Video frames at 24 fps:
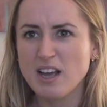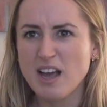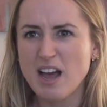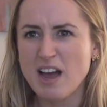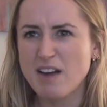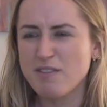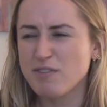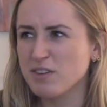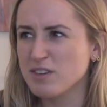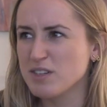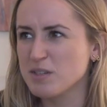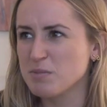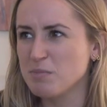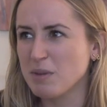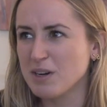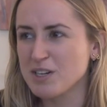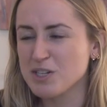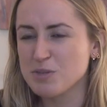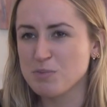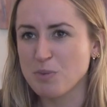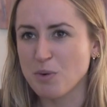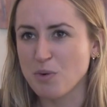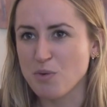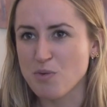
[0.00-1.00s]
Everyone's
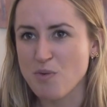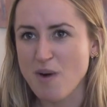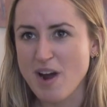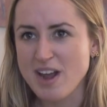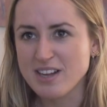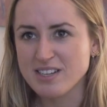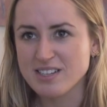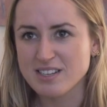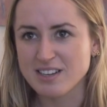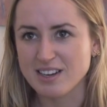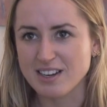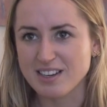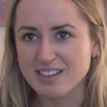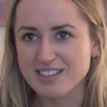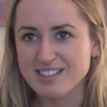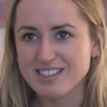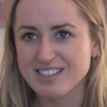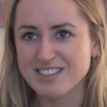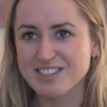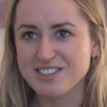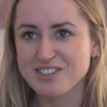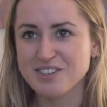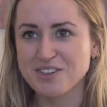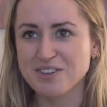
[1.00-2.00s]
much more restless
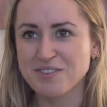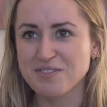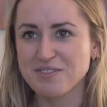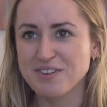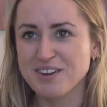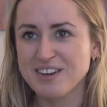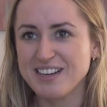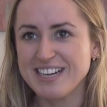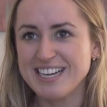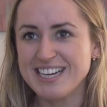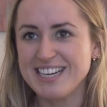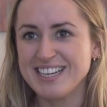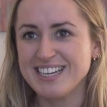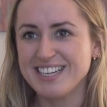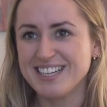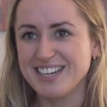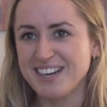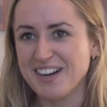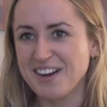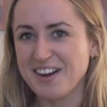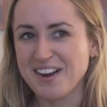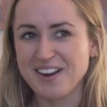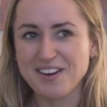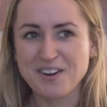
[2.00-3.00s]
and sort of
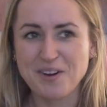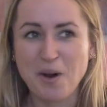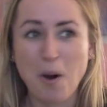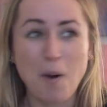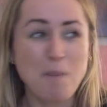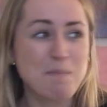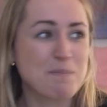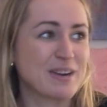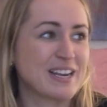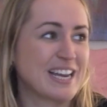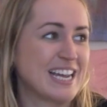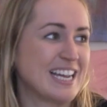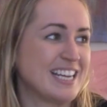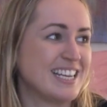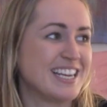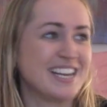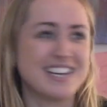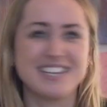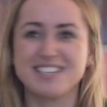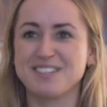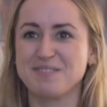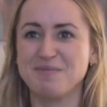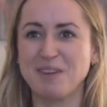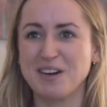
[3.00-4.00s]

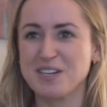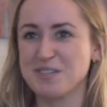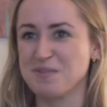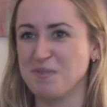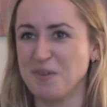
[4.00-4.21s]
it's much